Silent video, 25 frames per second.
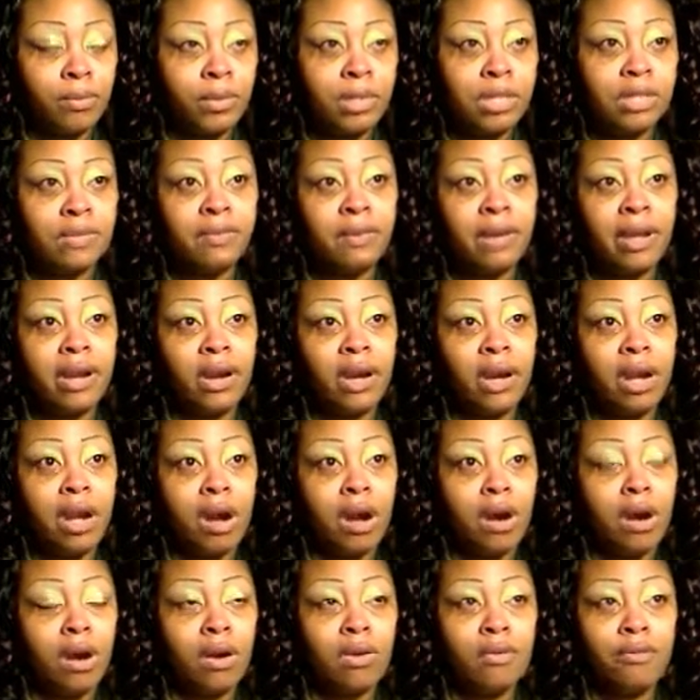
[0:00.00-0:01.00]
was very
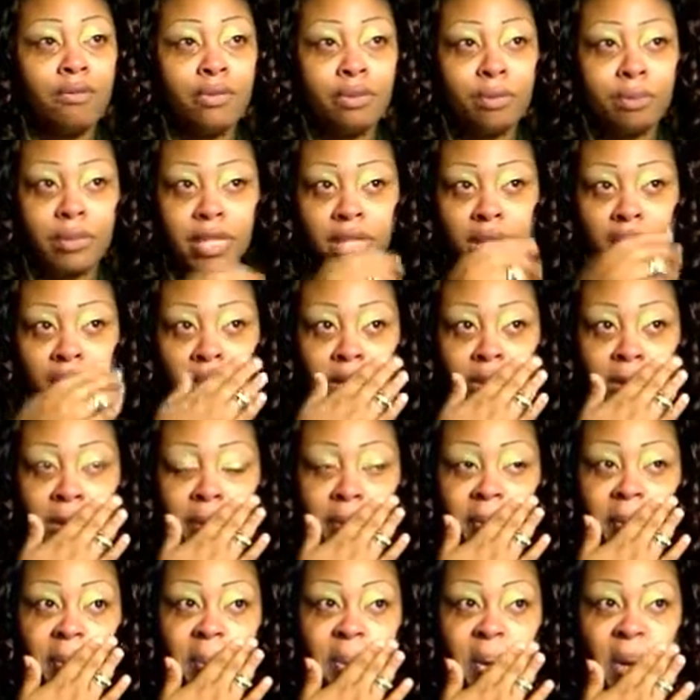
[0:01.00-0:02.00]
hard for me, y'all.